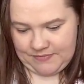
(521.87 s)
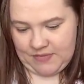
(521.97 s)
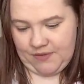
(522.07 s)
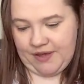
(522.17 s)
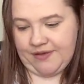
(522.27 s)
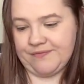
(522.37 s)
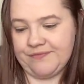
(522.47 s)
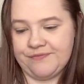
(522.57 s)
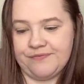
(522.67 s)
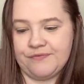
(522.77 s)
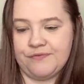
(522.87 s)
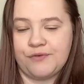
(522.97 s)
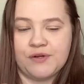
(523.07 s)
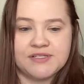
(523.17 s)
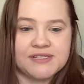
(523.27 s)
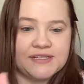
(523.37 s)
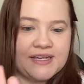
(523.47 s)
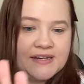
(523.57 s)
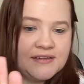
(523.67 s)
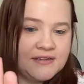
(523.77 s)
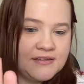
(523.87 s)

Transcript: There we go. Forest Glade.